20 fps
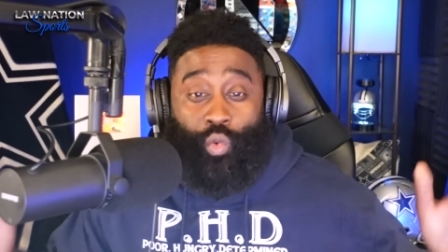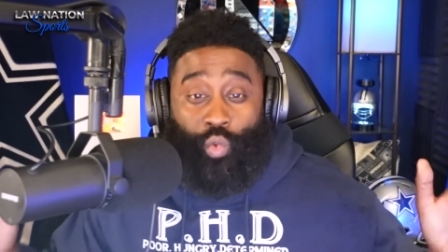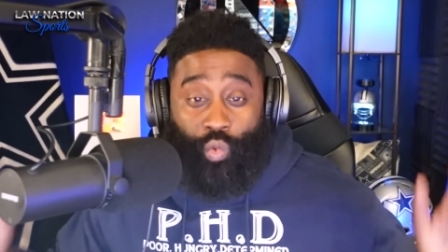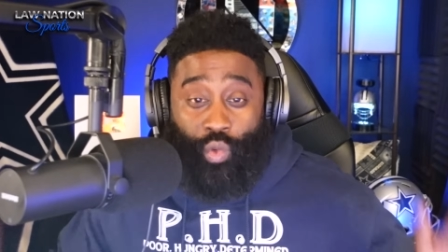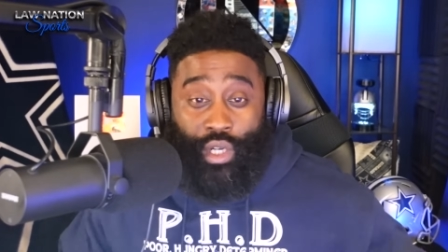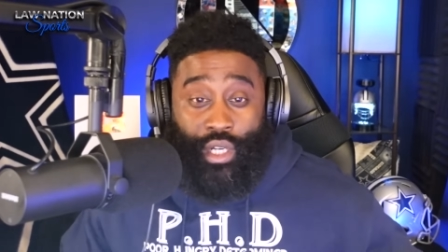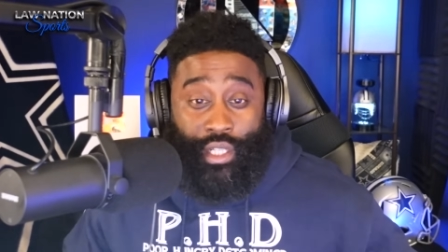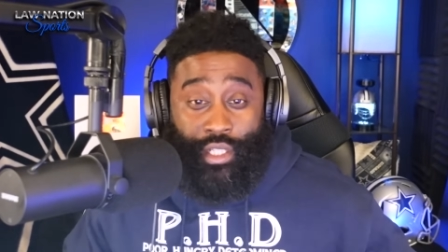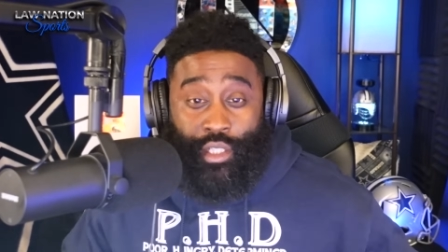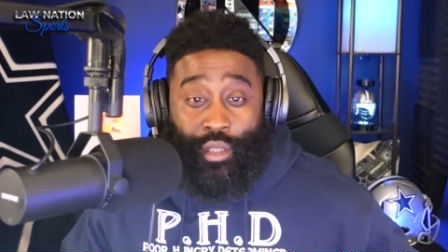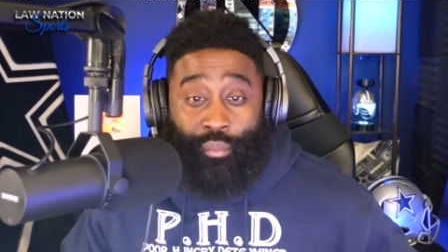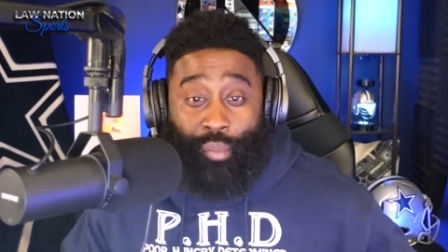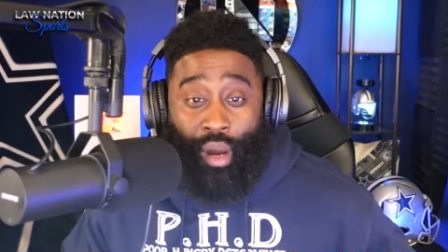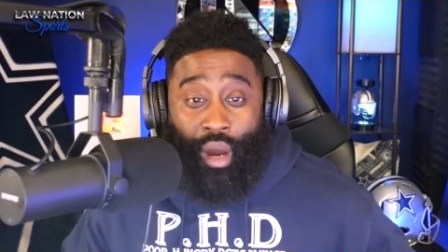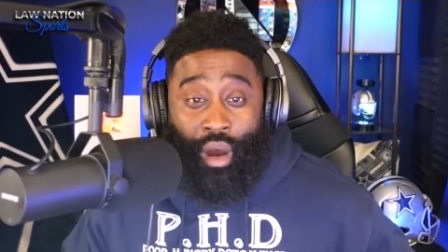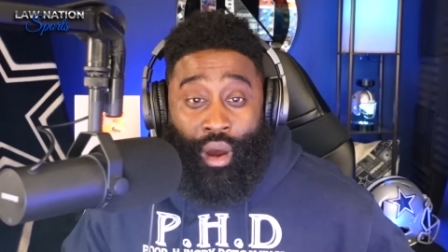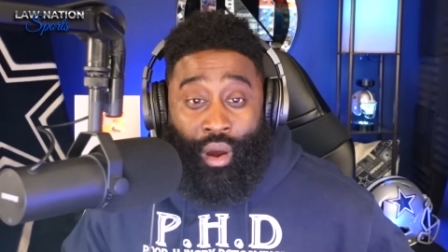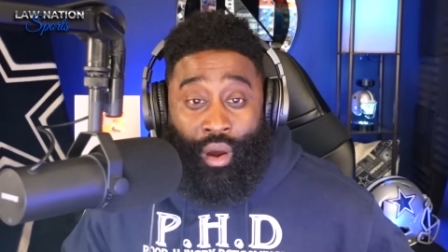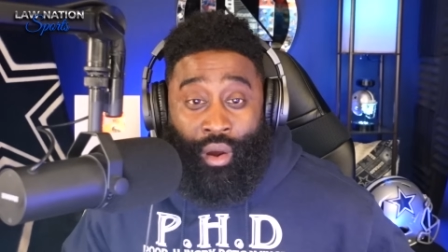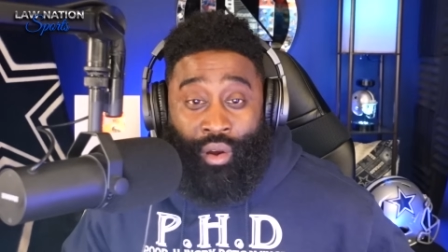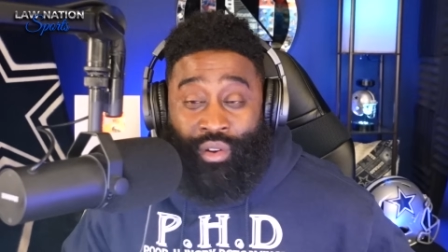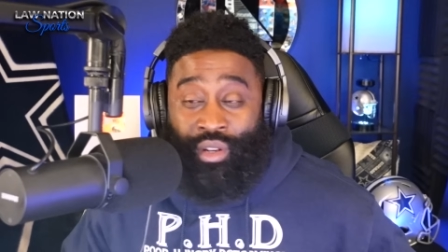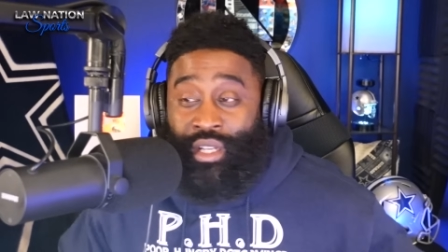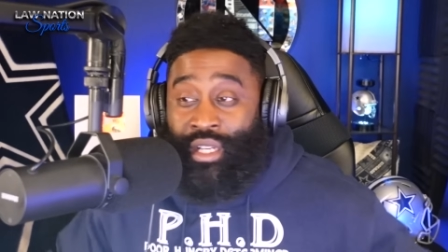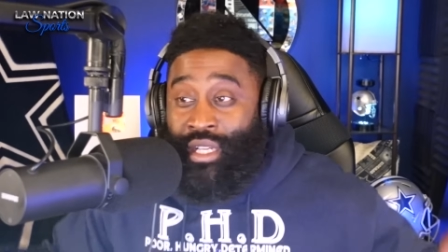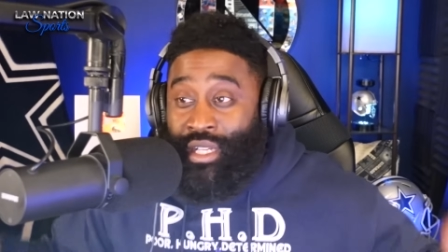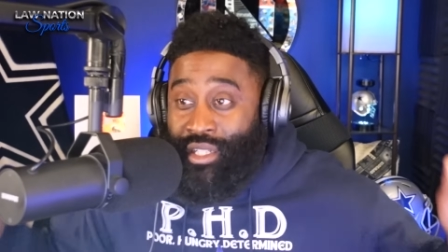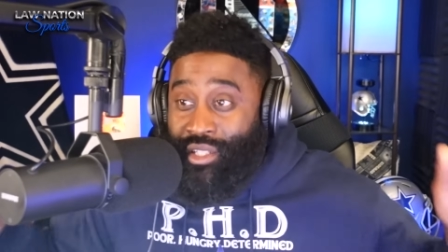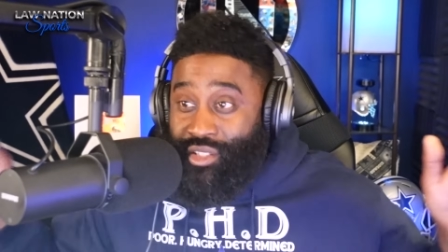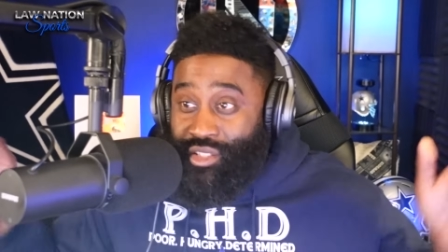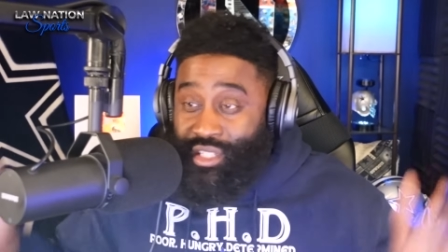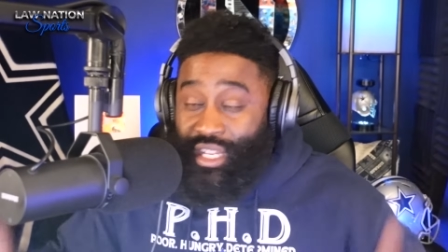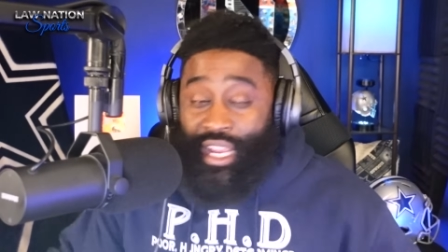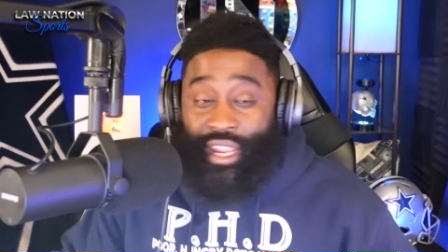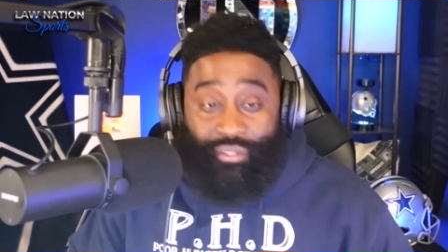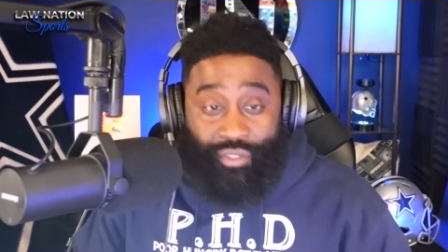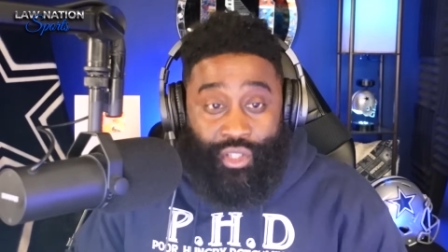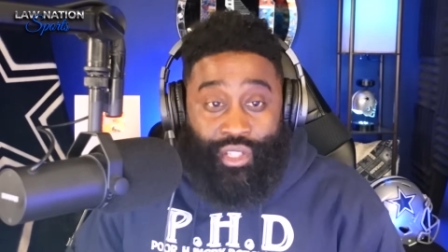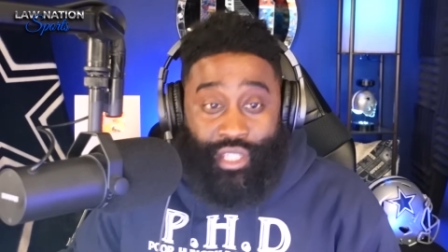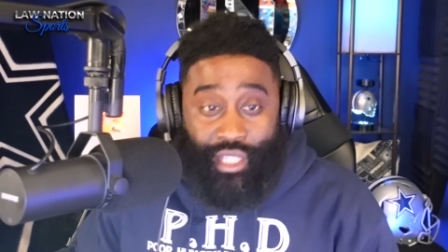Run the ball,
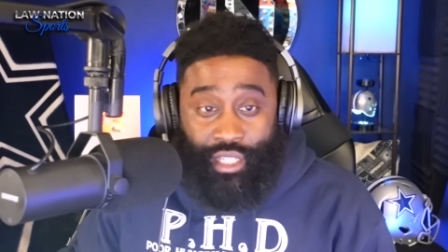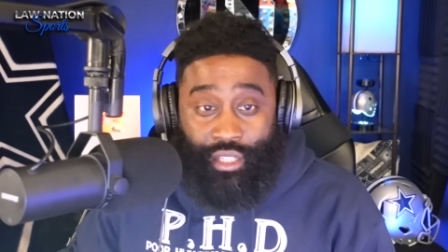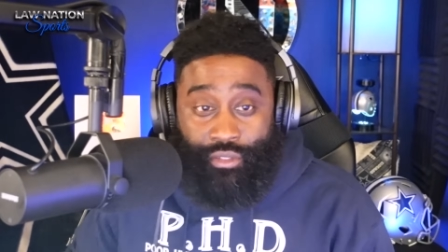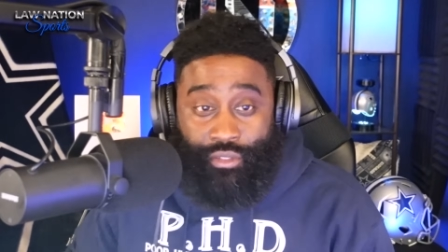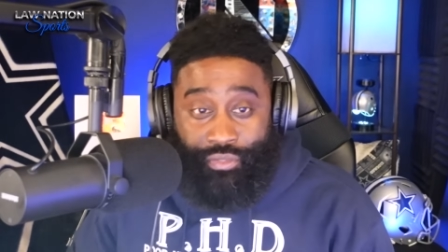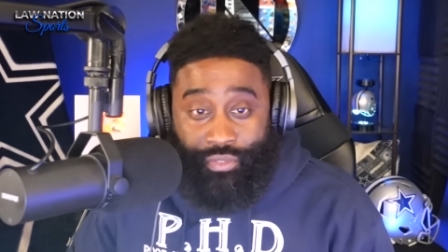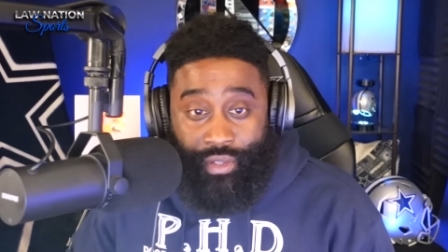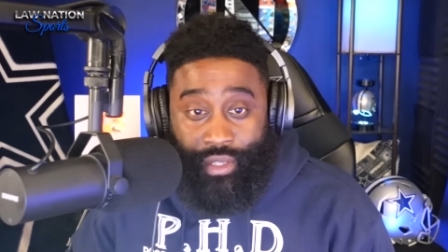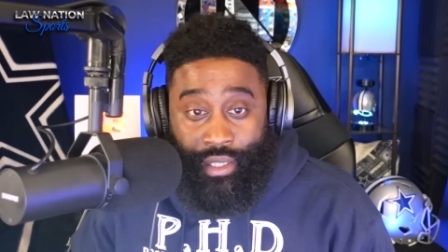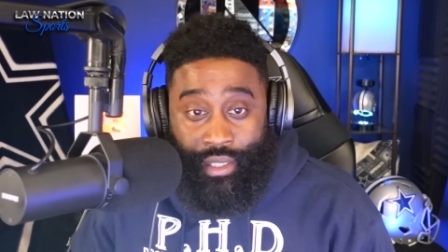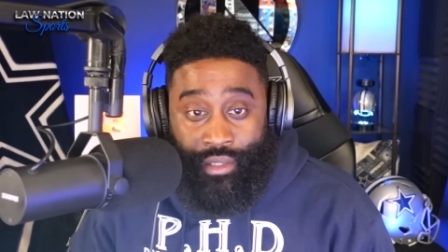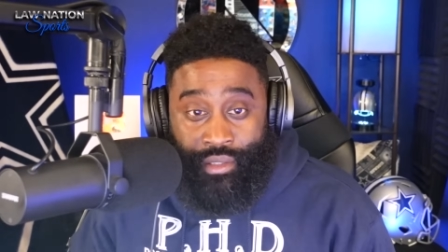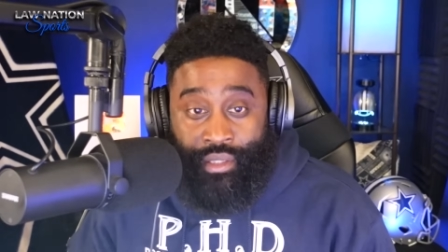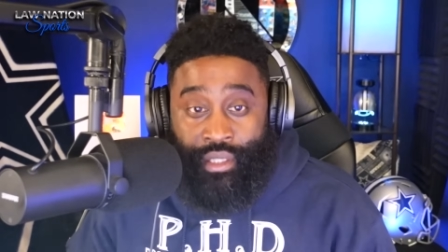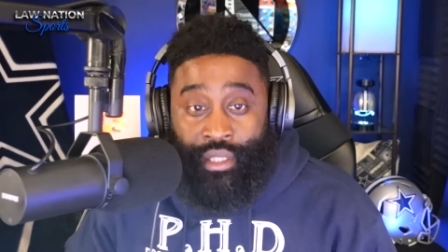save your defense,